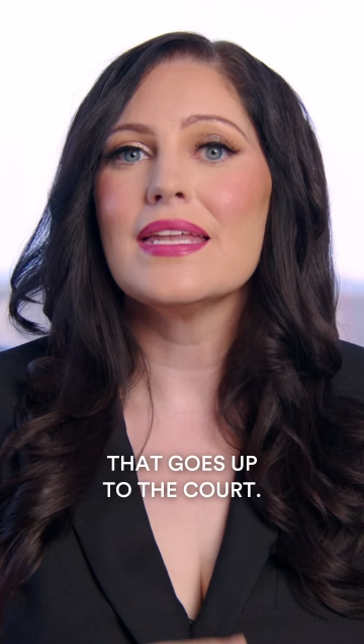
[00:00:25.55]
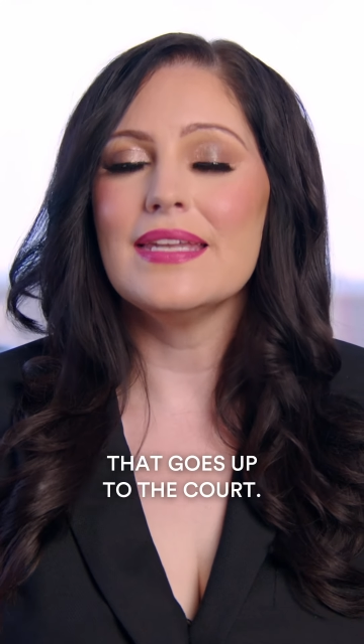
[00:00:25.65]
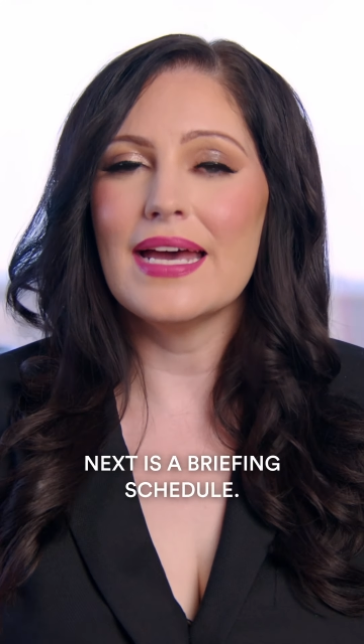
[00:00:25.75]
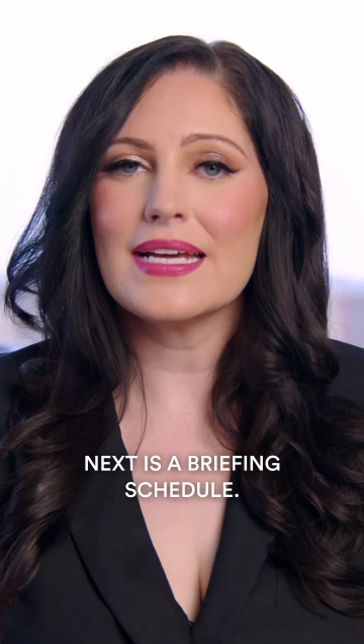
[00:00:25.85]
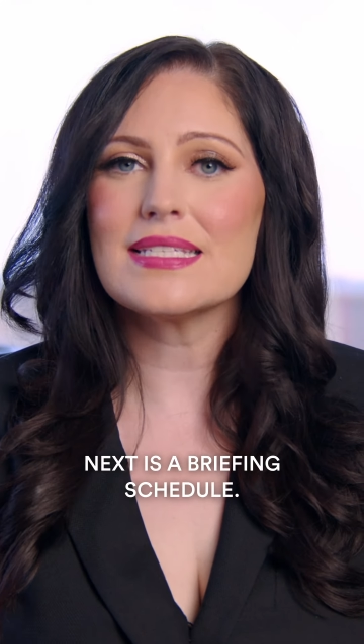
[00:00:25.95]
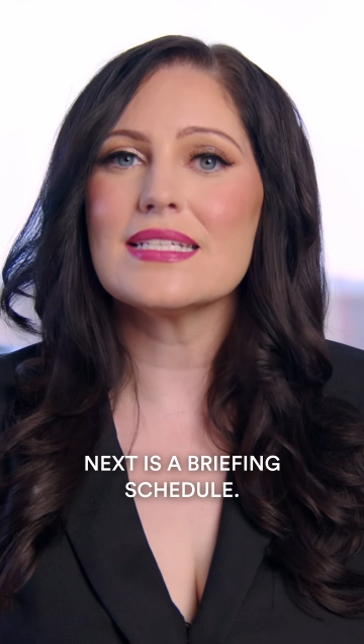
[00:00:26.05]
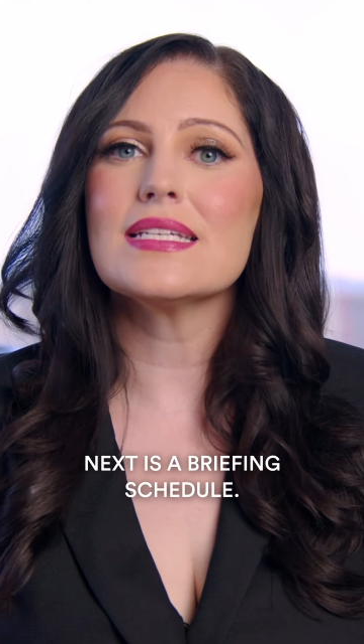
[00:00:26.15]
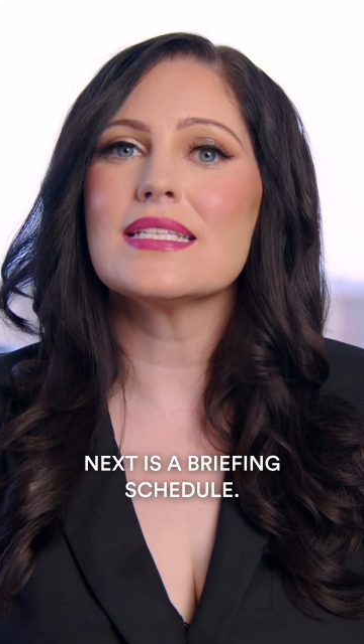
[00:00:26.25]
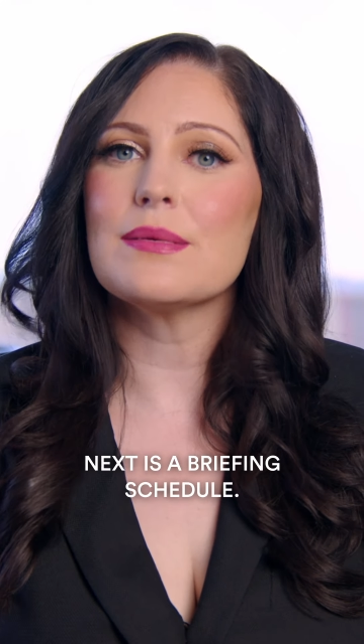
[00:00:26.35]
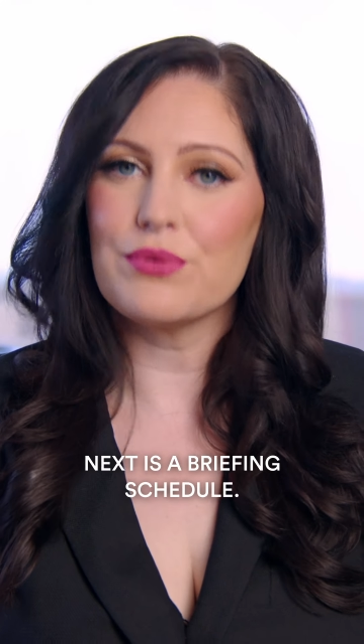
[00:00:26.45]
Next
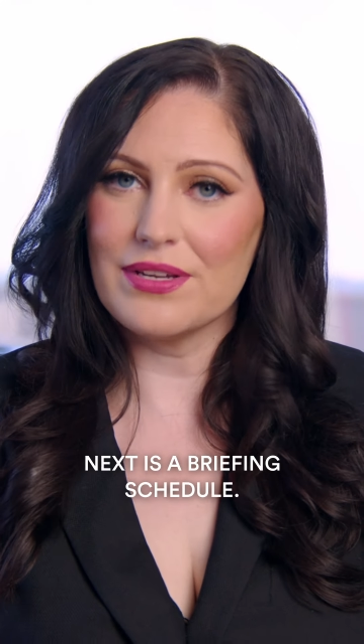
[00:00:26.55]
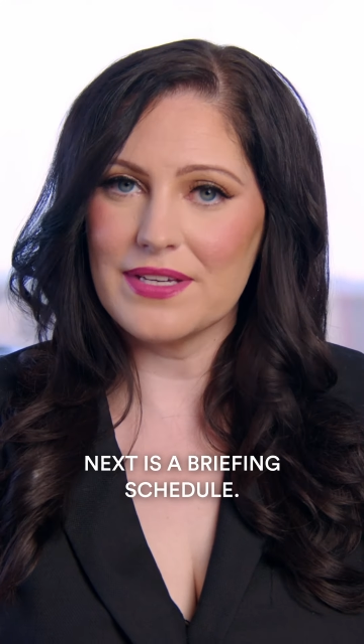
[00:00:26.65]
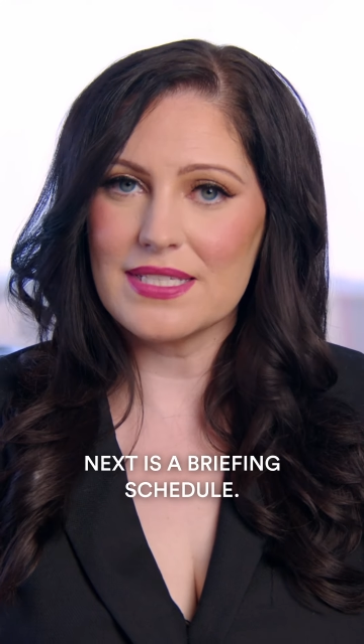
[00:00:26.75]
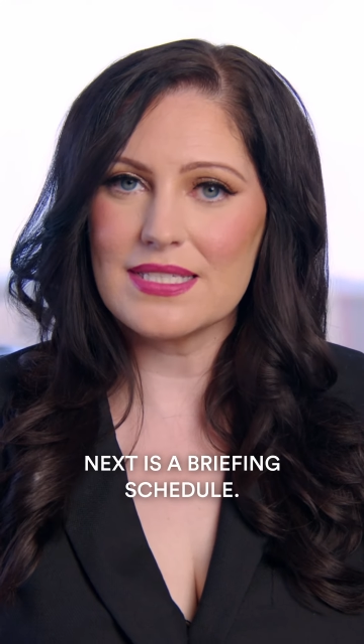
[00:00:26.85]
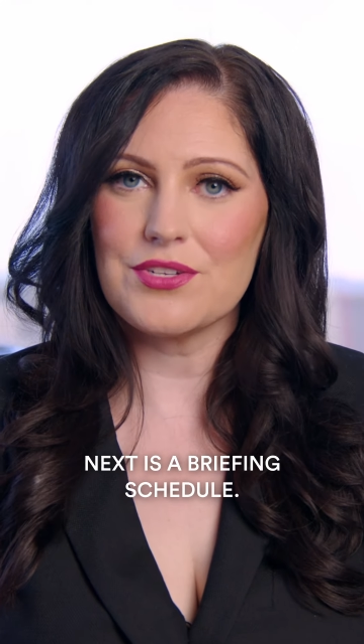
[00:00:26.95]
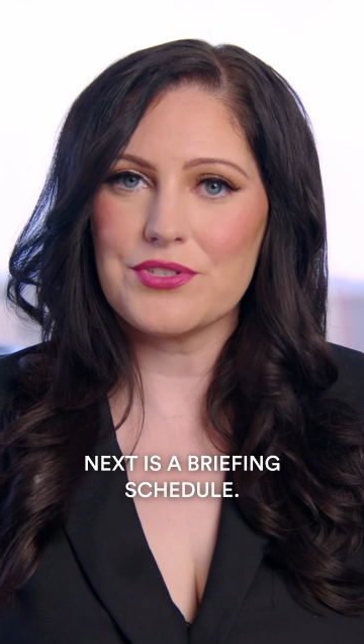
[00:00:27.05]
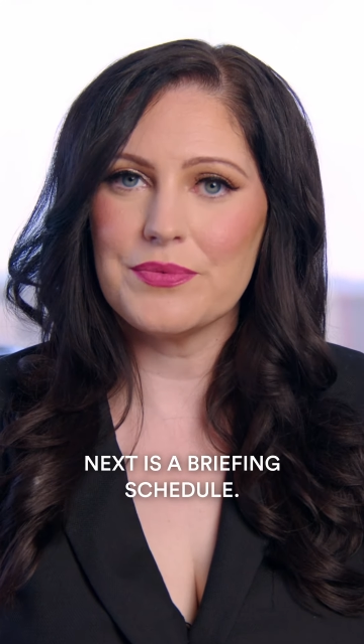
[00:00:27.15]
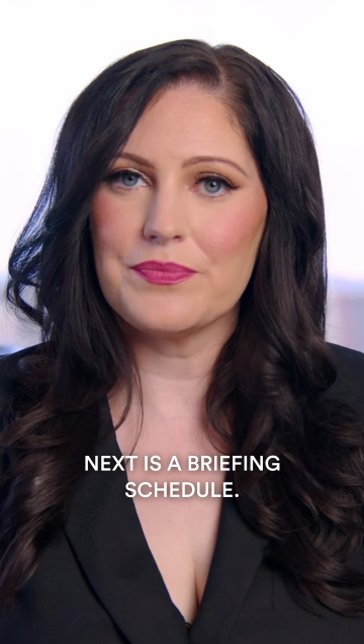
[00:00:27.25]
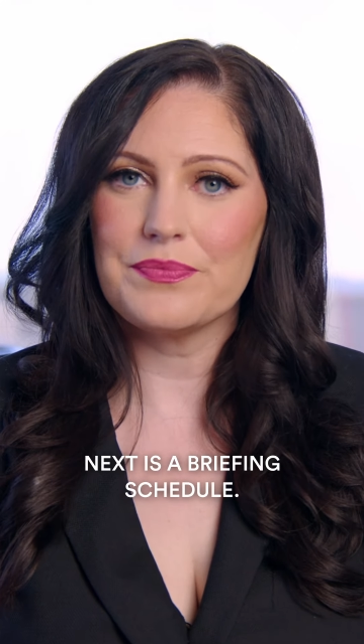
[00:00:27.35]
is a briefing schedule.